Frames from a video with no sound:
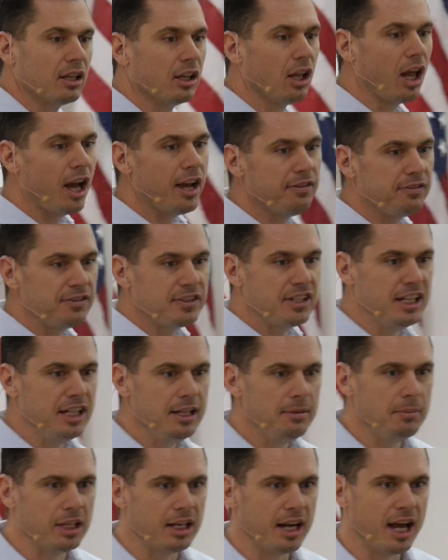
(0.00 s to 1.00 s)
life
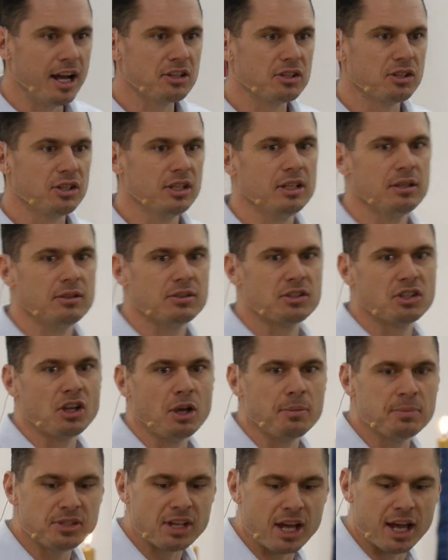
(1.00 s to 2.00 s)
teeming. Actually,
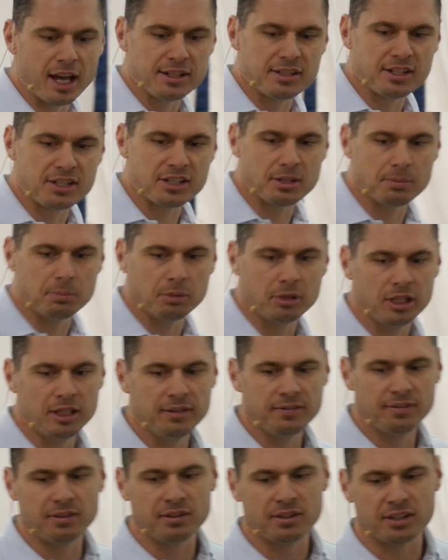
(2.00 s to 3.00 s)
some scientists
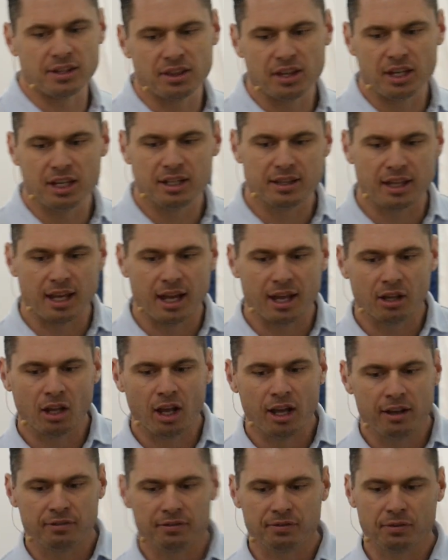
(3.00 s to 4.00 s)
believe to think that
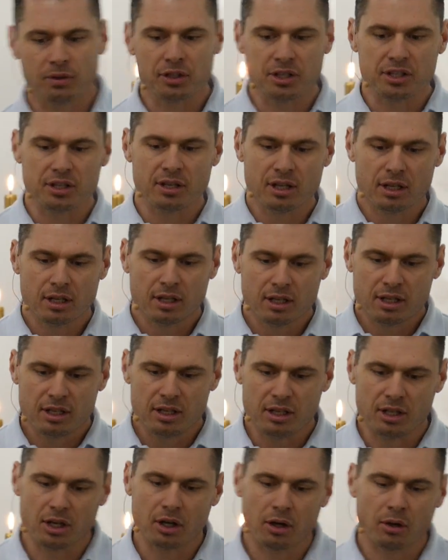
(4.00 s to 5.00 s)
life really,
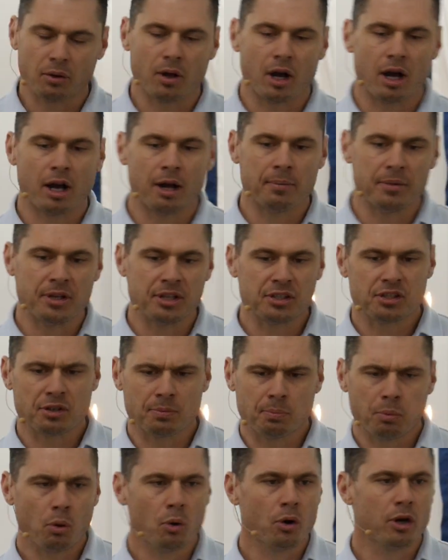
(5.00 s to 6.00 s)
you know, is
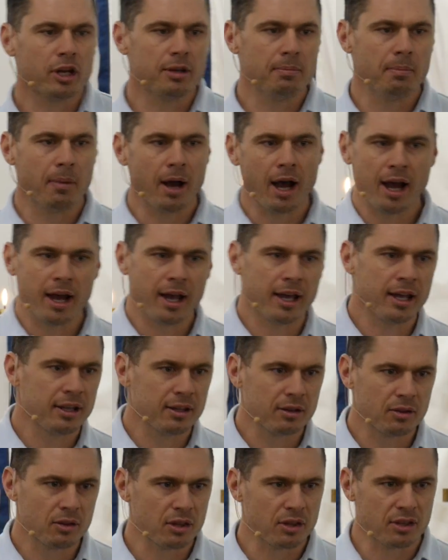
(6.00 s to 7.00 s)
supported by
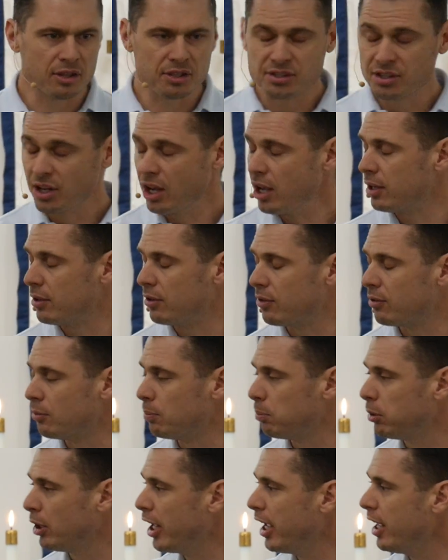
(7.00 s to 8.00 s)
the sun through
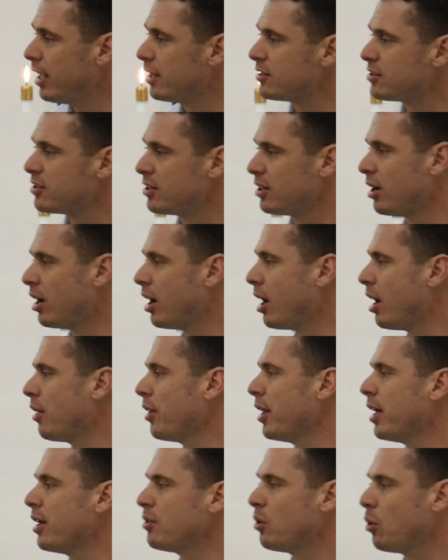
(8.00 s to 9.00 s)
plants and how
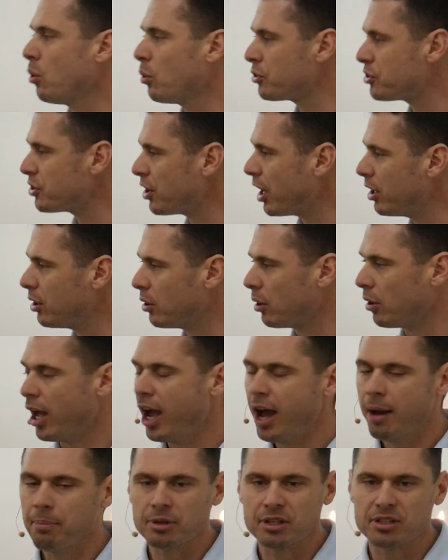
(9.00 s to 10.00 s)
that whole cycle
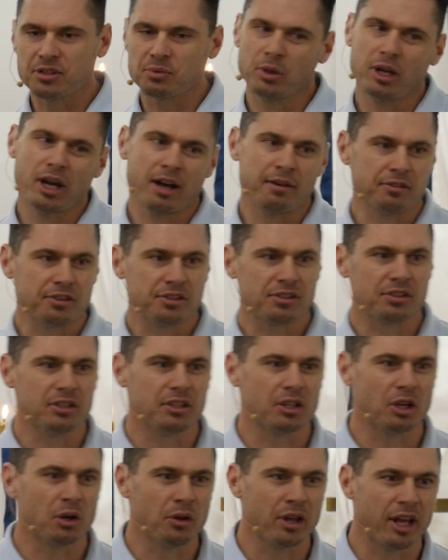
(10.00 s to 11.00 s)
happens. We obviously
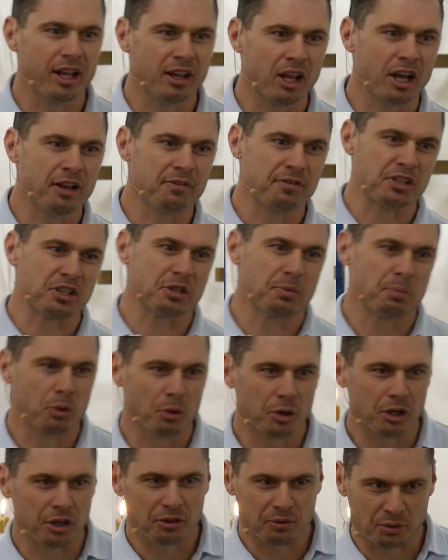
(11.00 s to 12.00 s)
know that life is
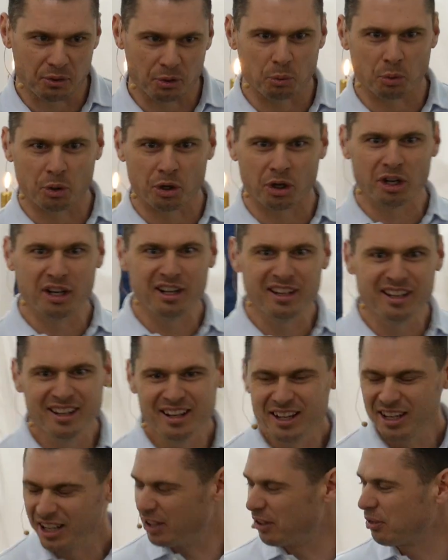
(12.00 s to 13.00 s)
supported through the word
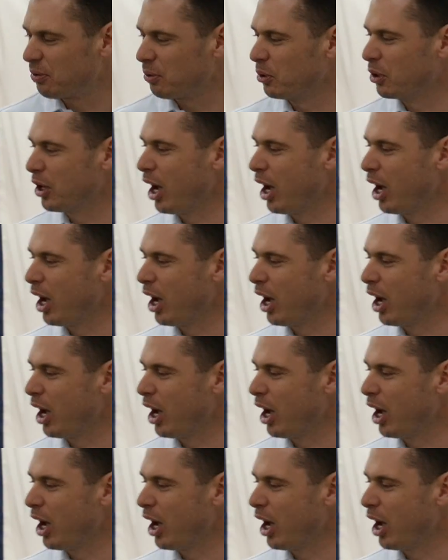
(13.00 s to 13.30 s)
and through